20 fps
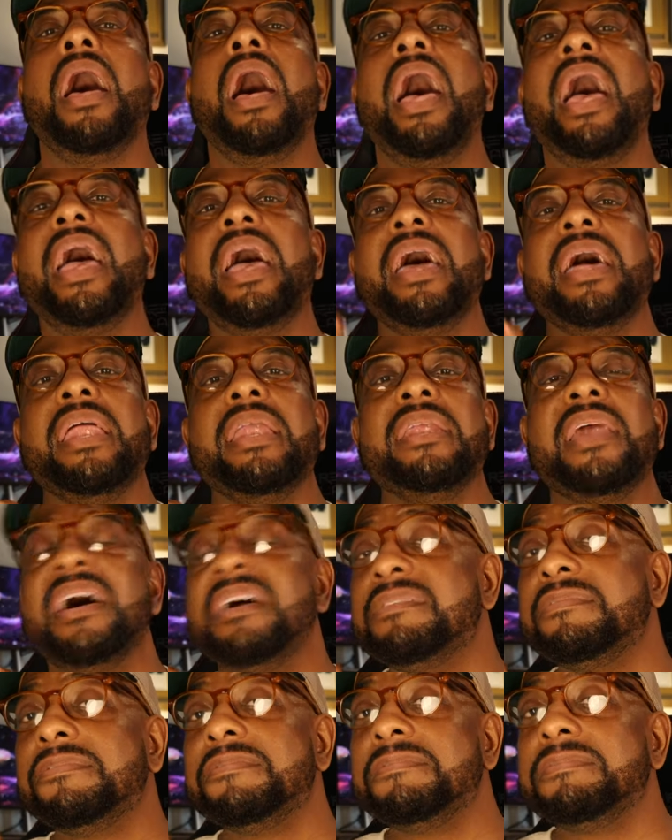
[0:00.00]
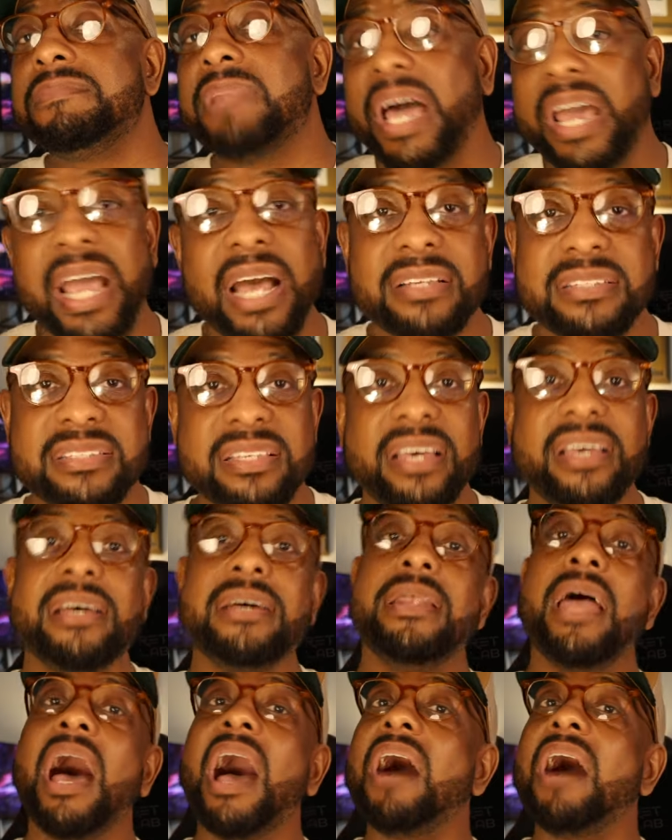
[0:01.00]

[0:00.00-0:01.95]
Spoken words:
And like I said,